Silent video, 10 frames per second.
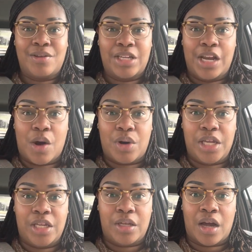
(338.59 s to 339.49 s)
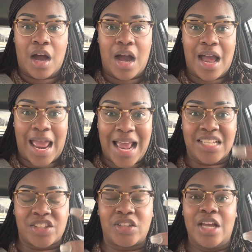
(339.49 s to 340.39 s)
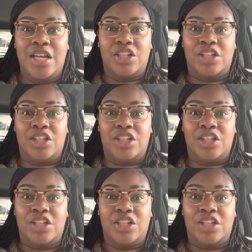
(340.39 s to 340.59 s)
he asked